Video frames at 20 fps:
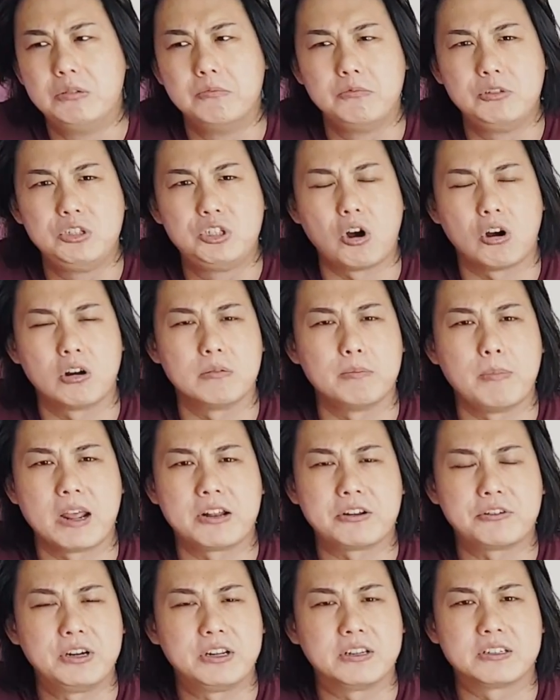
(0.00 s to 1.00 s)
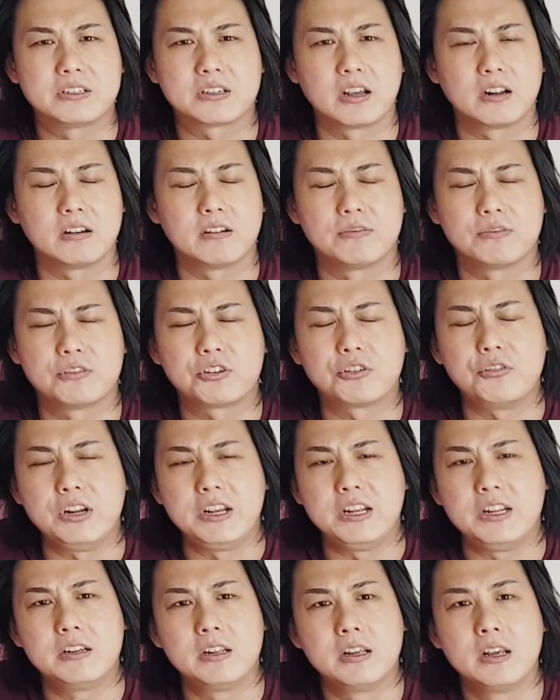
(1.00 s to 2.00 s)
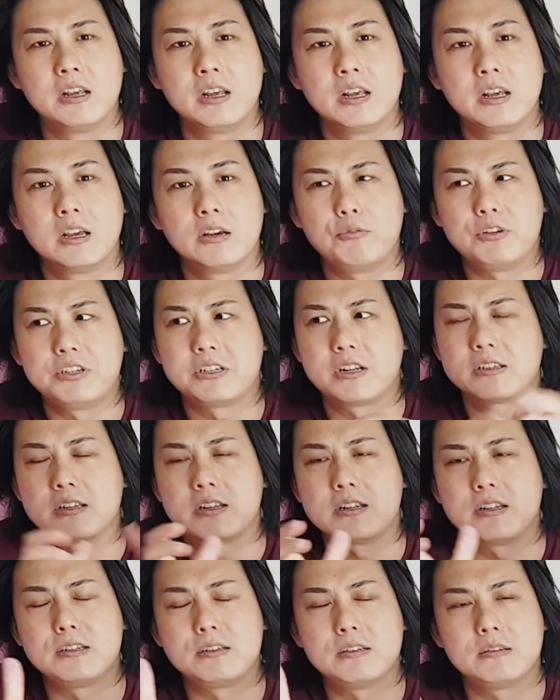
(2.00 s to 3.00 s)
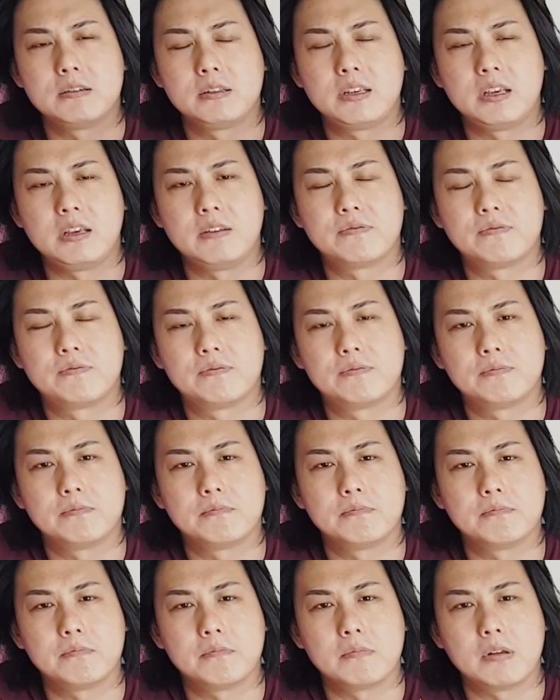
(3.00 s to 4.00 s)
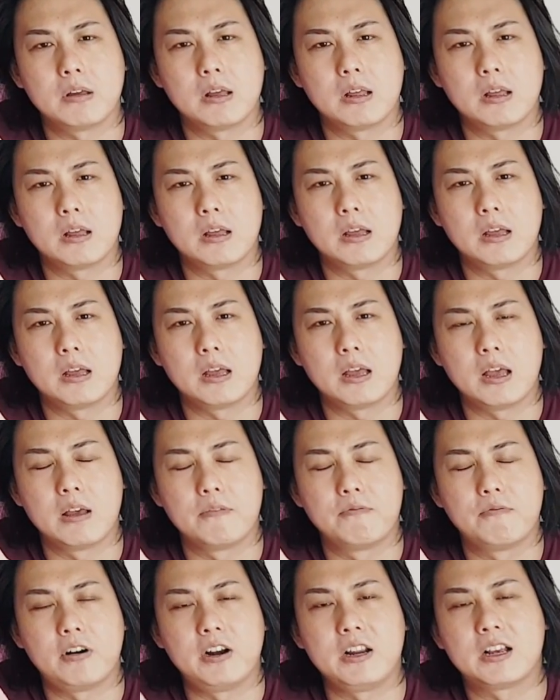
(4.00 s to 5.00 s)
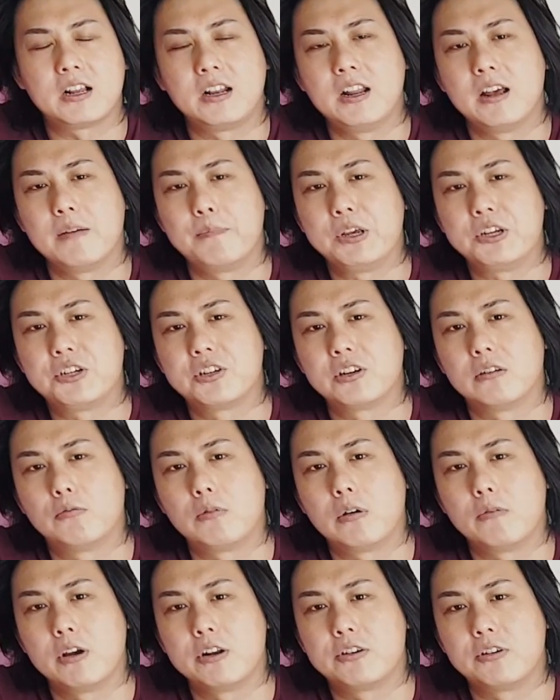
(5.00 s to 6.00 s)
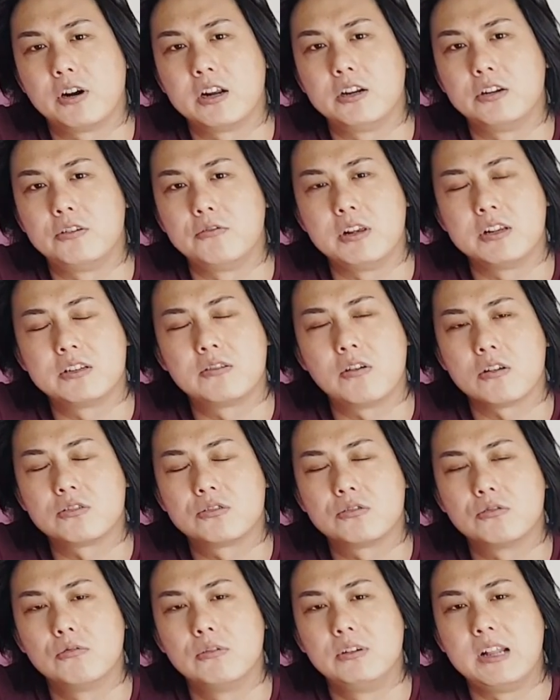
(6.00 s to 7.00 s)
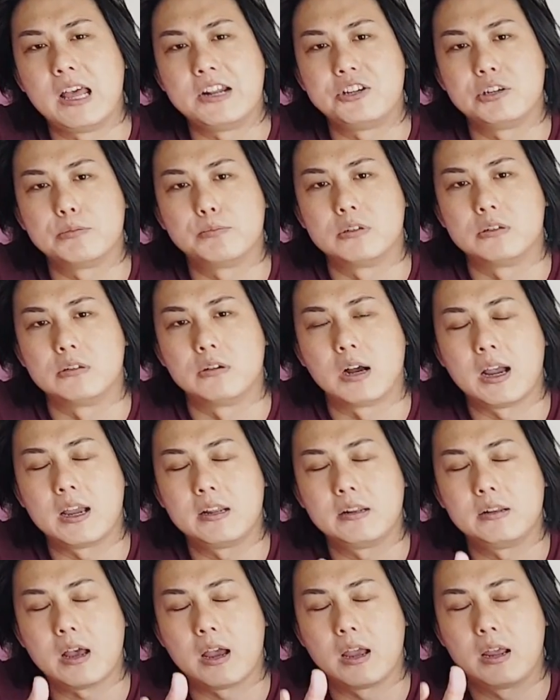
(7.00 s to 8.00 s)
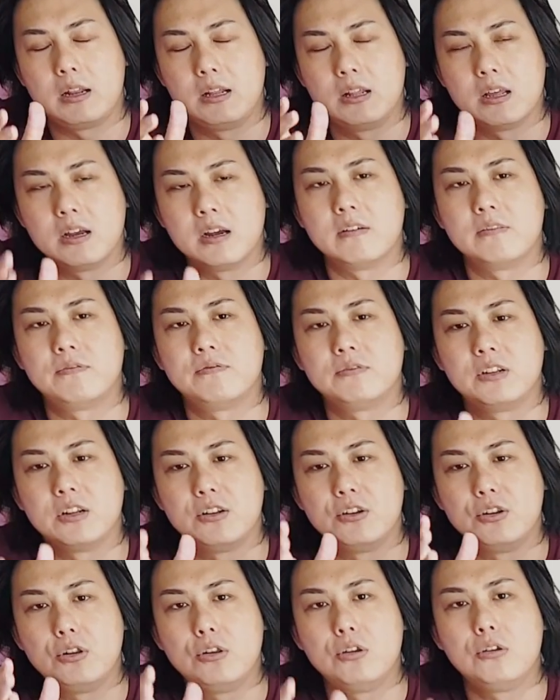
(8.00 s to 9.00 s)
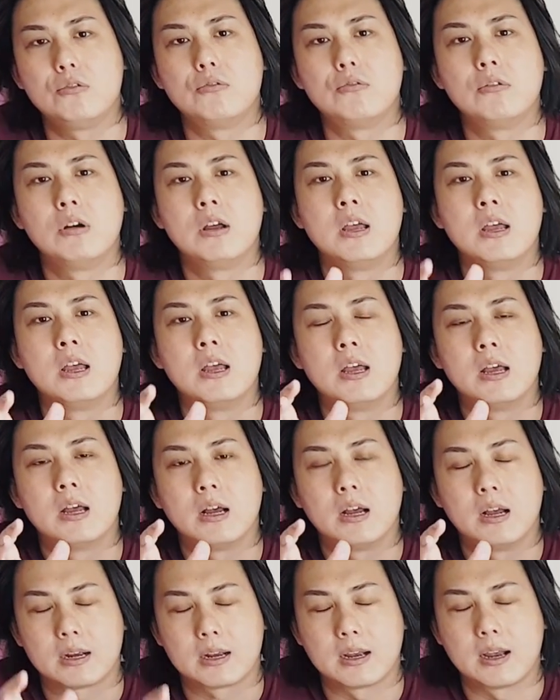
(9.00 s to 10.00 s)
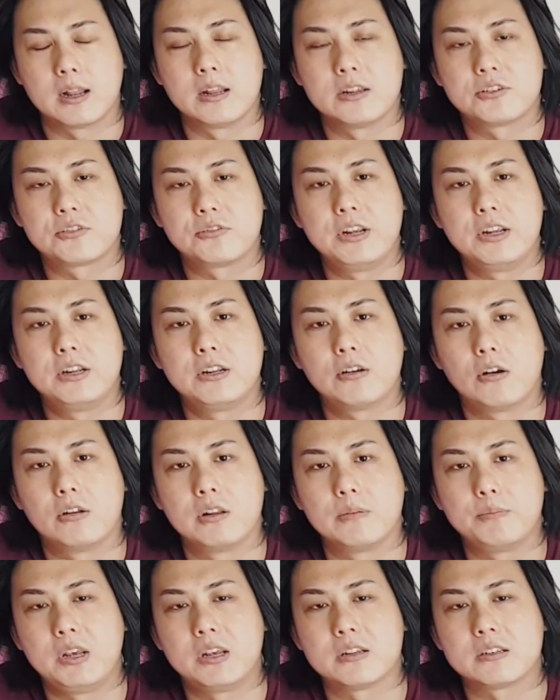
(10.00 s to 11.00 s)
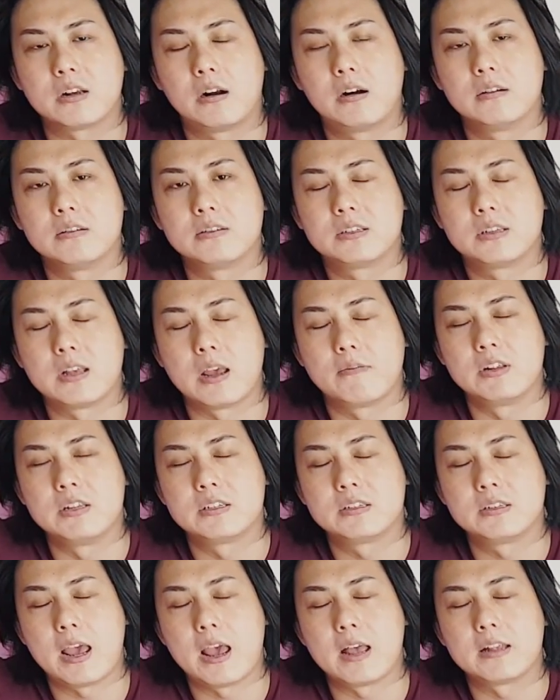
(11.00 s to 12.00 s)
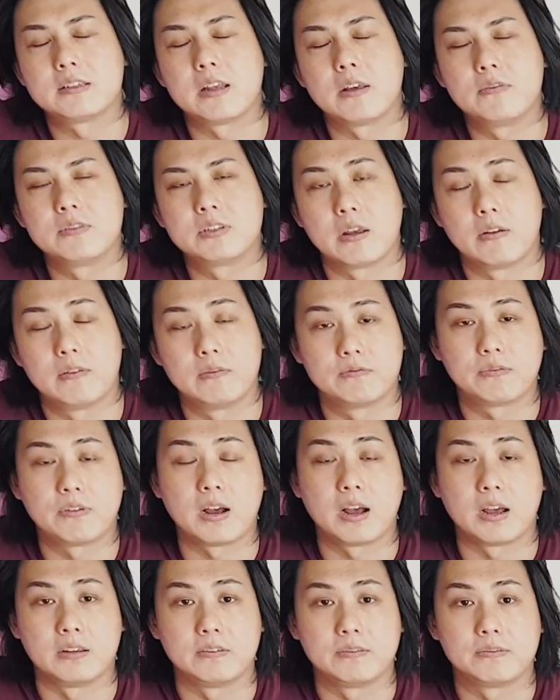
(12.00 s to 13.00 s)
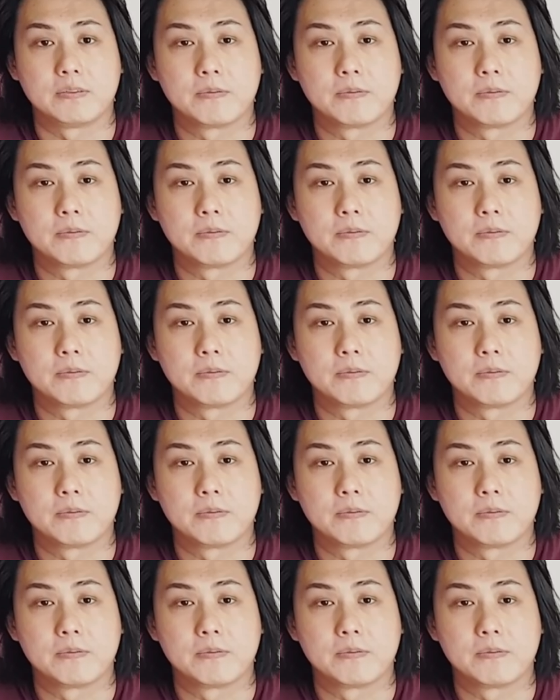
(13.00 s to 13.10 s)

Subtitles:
dot matrix kind of screen, which doesn't give a very clear picture of what we're trying to do. It's not so legible. I love the new color screen on the PSR-S775.